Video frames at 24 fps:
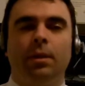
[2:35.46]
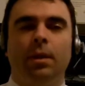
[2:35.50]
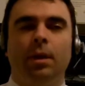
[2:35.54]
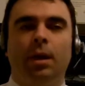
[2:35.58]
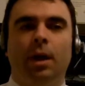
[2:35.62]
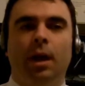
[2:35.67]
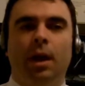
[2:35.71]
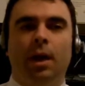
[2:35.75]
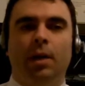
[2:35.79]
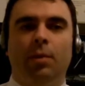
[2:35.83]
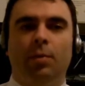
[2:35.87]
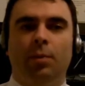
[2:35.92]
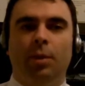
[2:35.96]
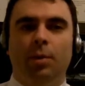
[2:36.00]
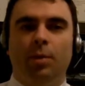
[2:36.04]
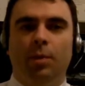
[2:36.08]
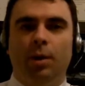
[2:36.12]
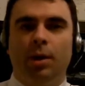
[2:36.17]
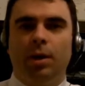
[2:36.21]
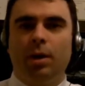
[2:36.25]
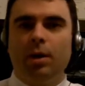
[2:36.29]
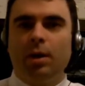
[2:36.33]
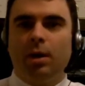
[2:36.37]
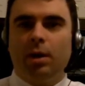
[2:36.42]
and we
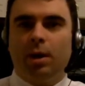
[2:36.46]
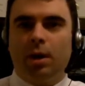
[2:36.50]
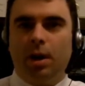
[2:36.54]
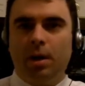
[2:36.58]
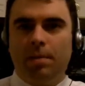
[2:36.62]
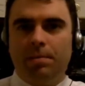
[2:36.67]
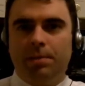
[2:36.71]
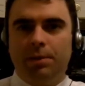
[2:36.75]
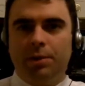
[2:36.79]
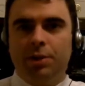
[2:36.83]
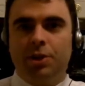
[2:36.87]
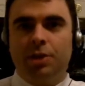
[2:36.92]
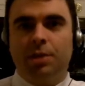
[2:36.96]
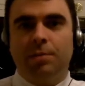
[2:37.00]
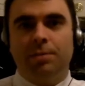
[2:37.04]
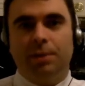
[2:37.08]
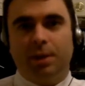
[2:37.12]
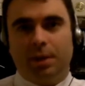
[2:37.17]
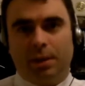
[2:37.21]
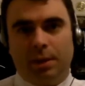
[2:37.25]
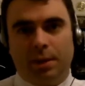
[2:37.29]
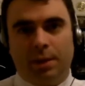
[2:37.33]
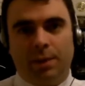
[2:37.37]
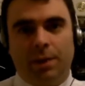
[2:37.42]
want to accomplish
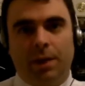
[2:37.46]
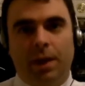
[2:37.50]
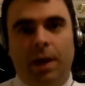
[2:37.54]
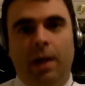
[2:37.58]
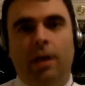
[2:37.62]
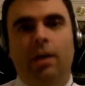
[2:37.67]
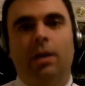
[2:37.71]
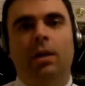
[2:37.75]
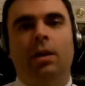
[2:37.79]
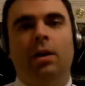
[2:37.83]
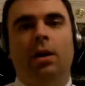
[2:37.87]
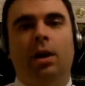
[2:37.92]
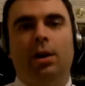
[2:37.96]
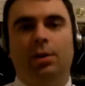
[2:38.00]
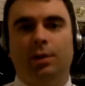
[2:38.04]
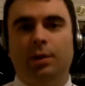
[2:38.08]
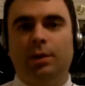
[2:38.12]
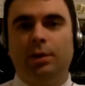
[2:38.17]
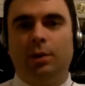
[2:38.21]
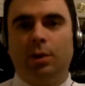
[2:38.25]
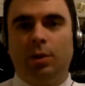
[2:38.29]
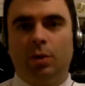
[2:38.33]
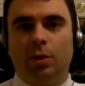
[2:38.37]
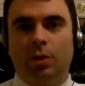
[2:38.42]
something like that on the
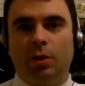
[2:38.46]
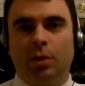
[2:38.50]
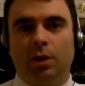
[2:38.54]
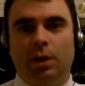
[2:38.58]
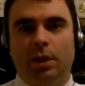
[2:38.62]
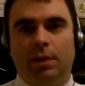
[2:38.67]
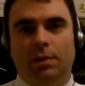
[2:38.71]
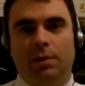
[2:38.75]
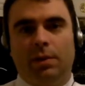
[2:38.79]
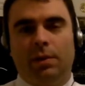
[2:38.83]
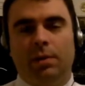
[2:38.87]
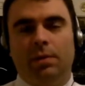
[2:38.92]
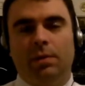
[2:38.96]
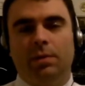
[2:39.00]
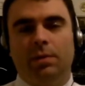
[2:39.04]
local level.